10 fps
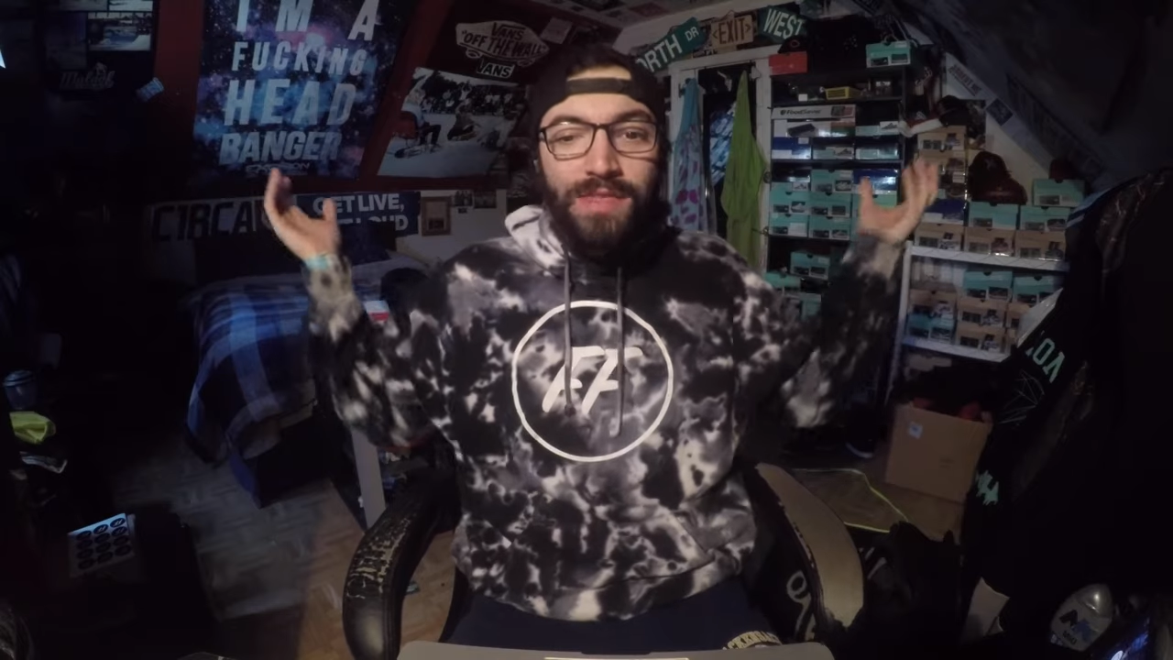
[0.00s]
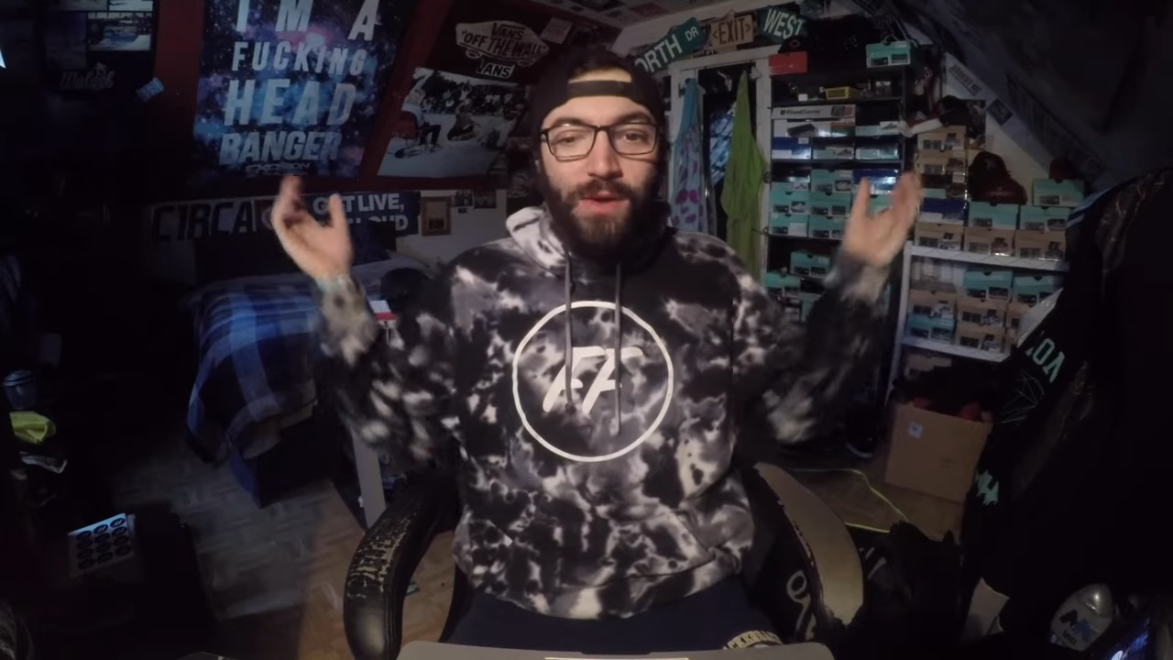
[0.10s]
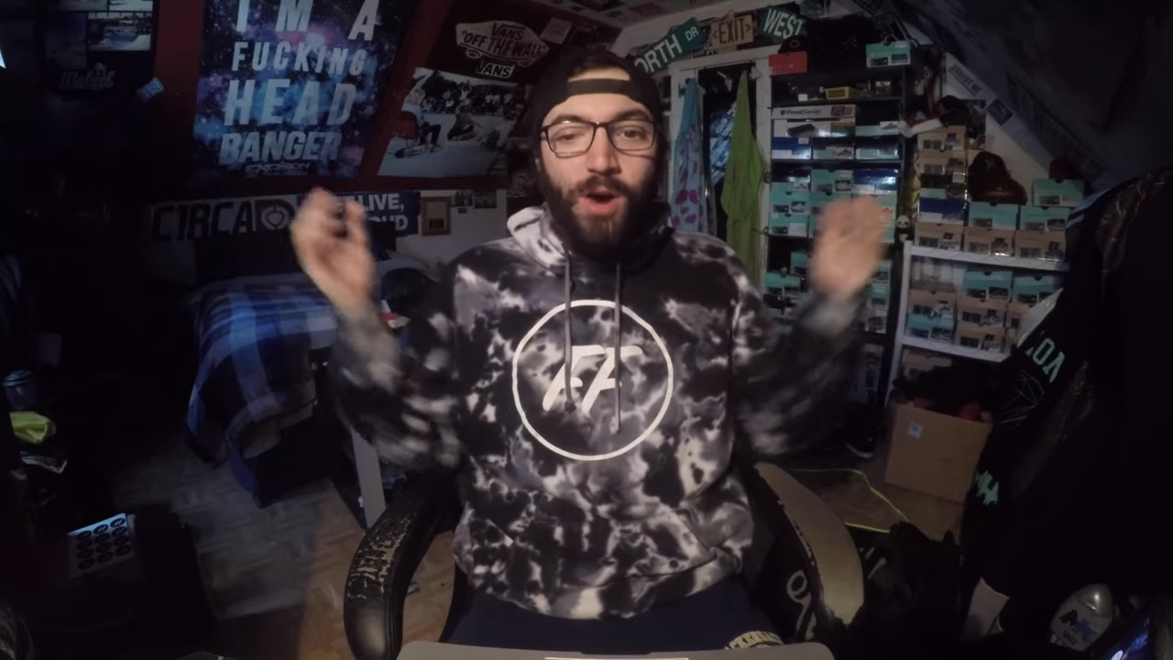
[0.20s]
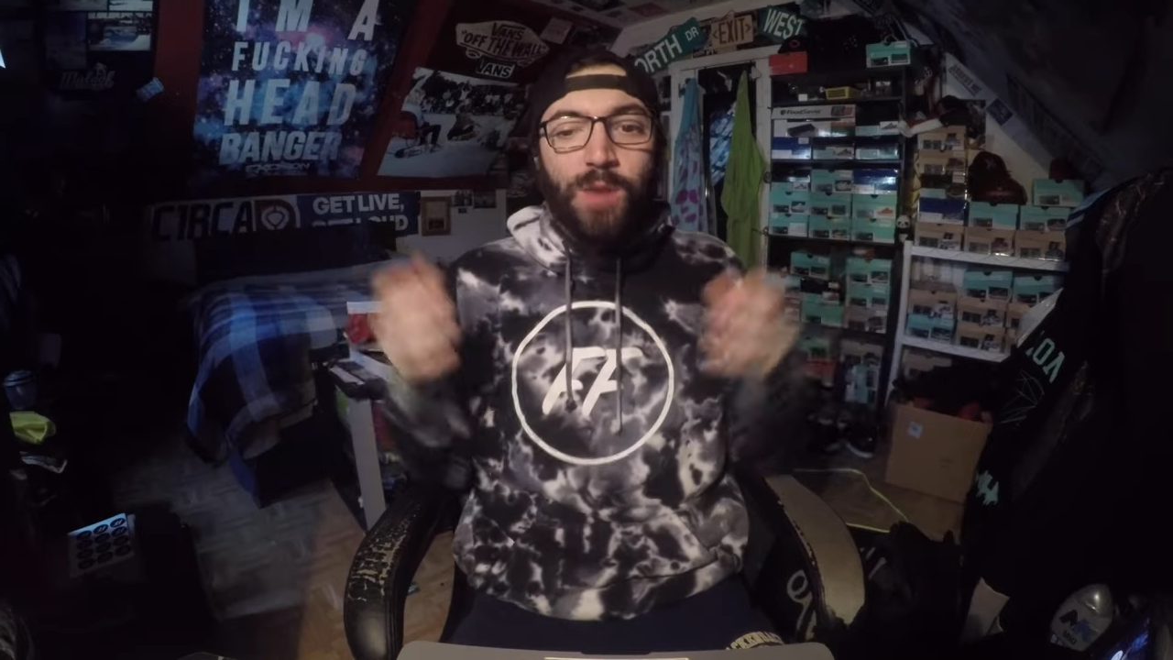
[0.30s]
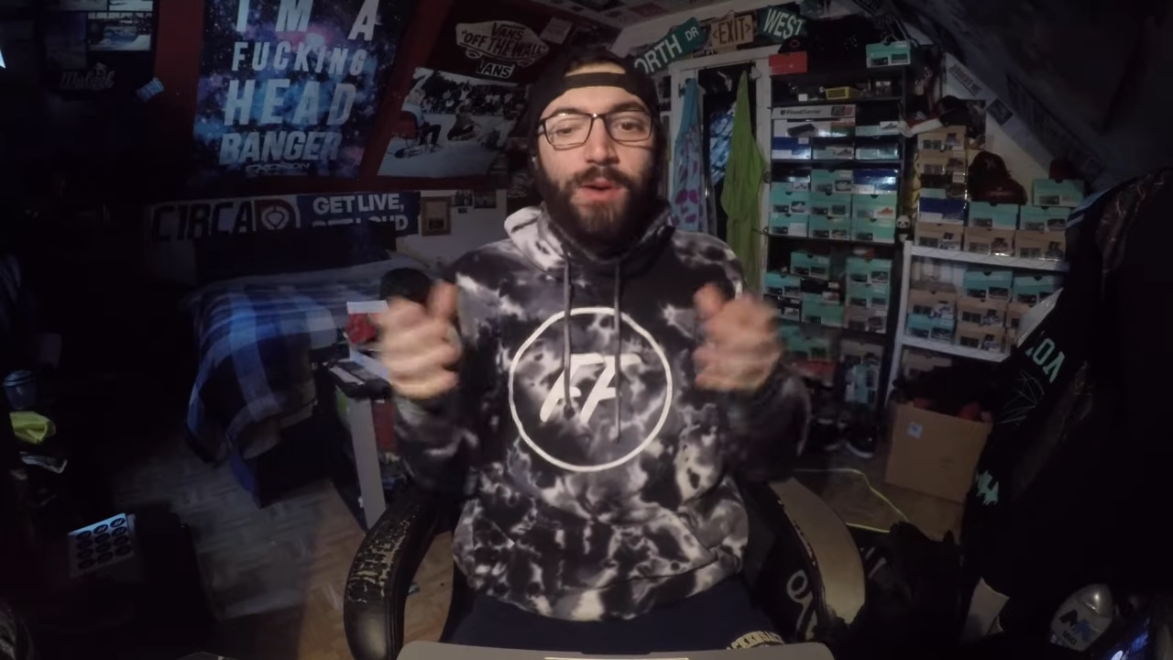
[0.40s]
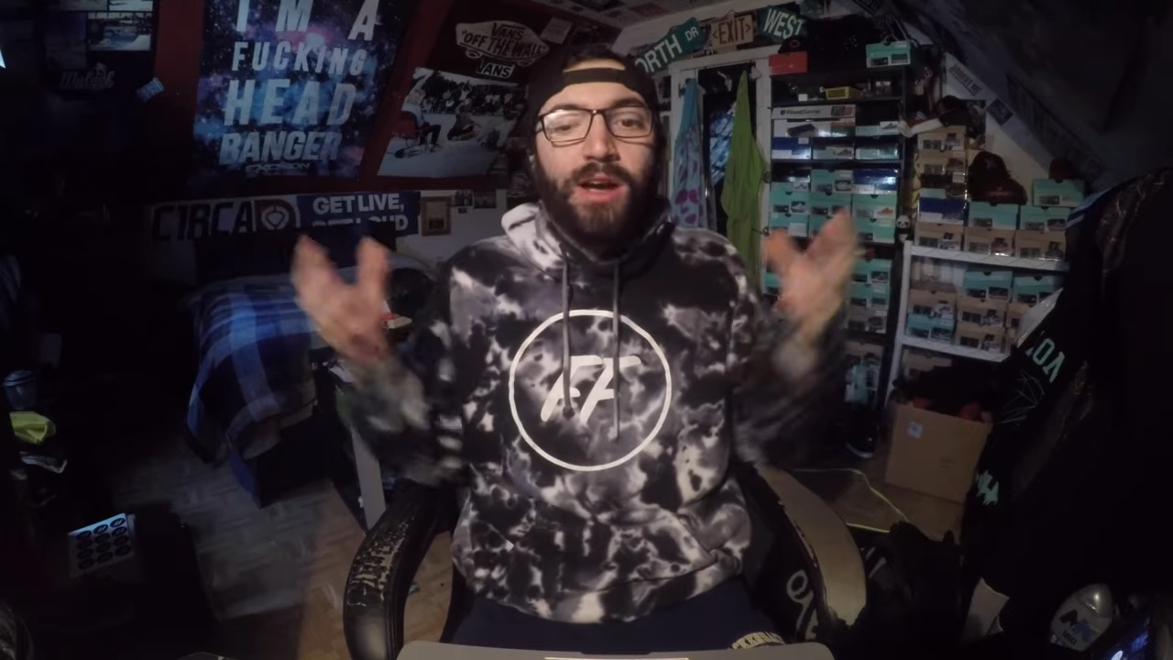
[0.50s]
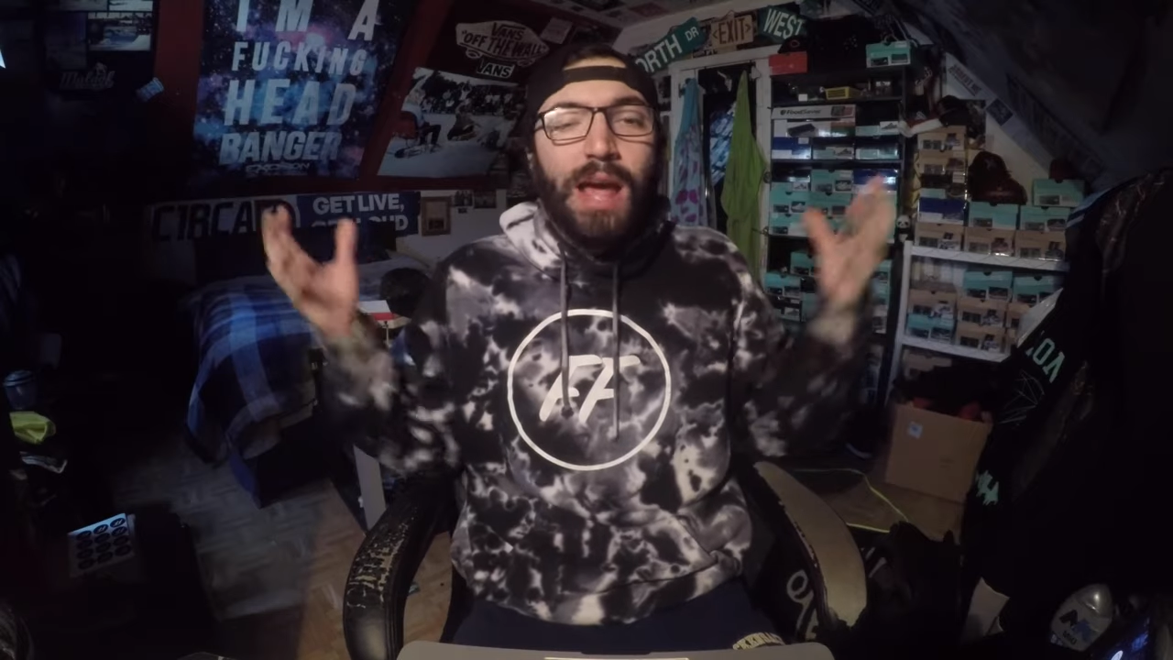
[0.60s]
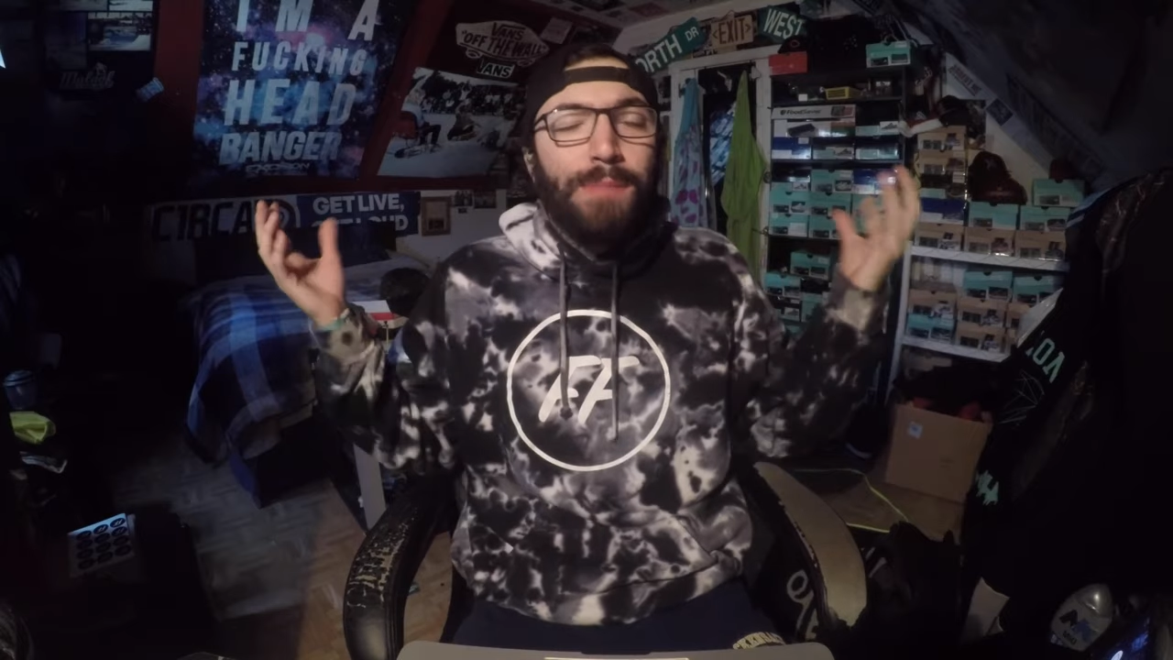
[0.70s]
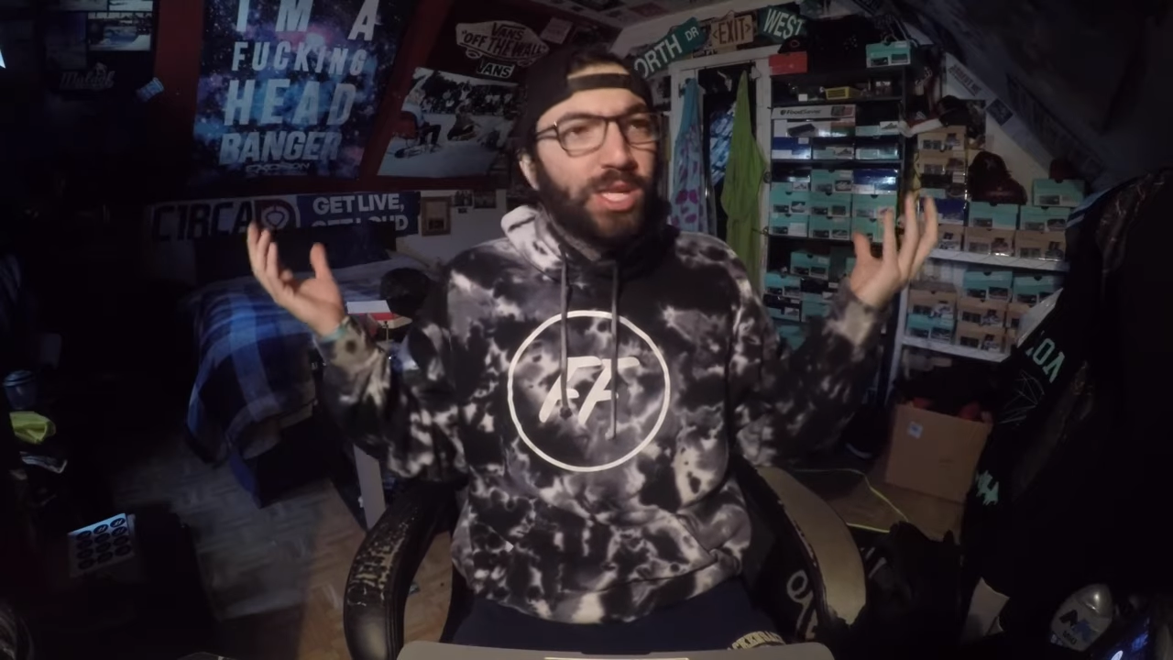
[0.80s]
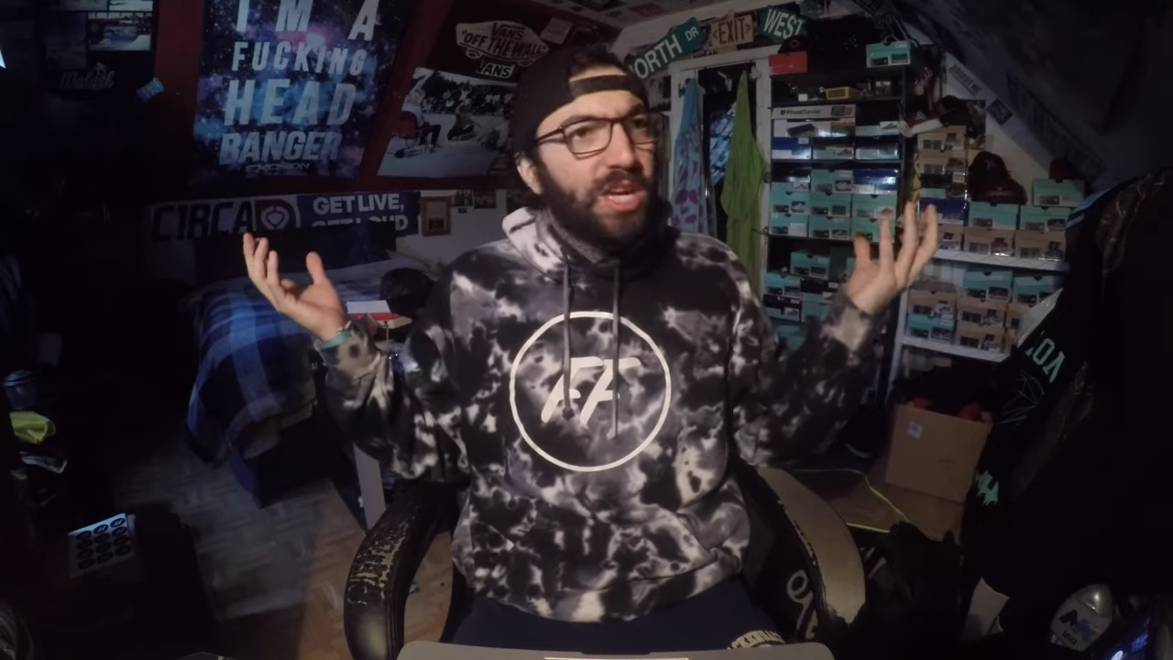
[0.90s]
The water park.
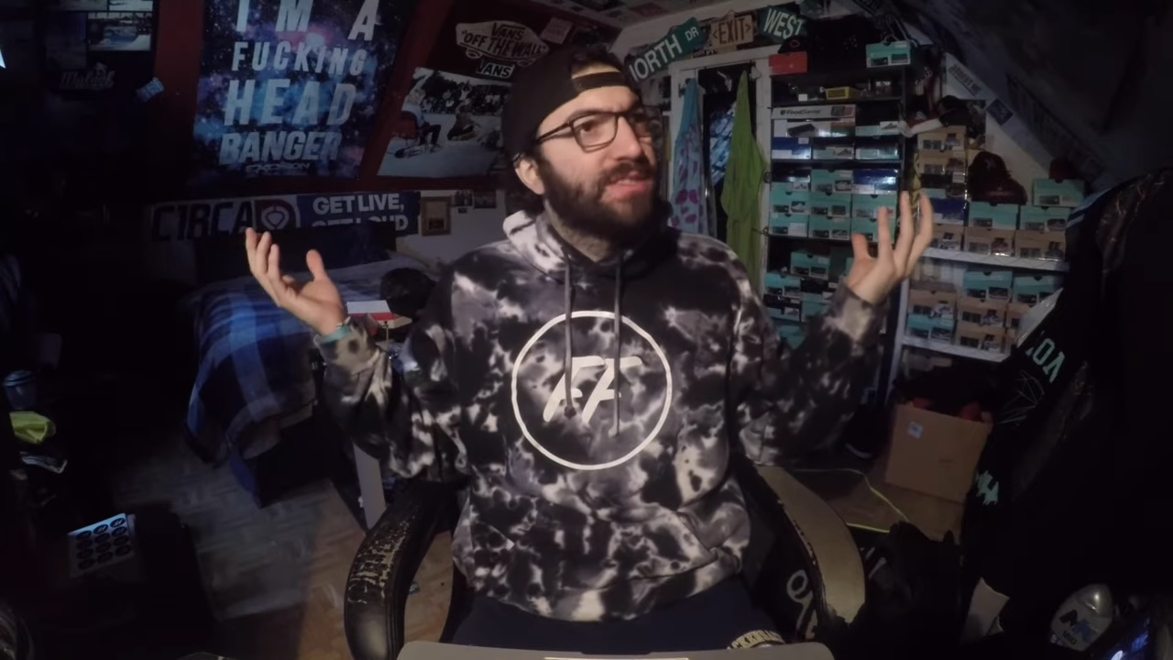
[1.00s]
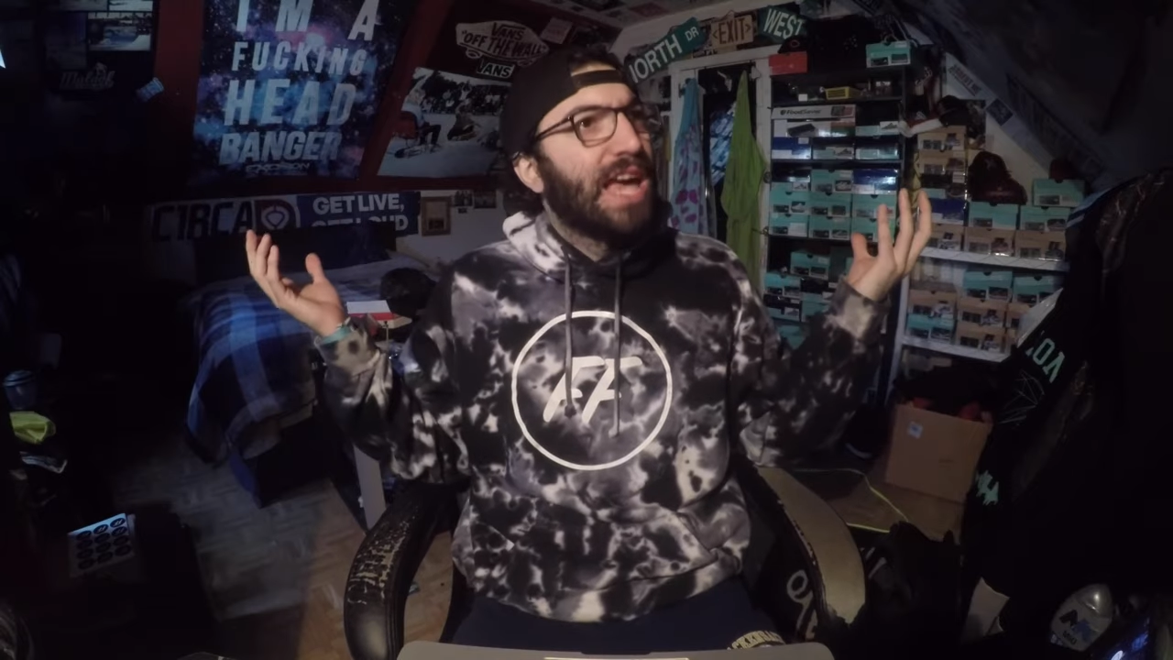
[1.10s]
I'm not sure if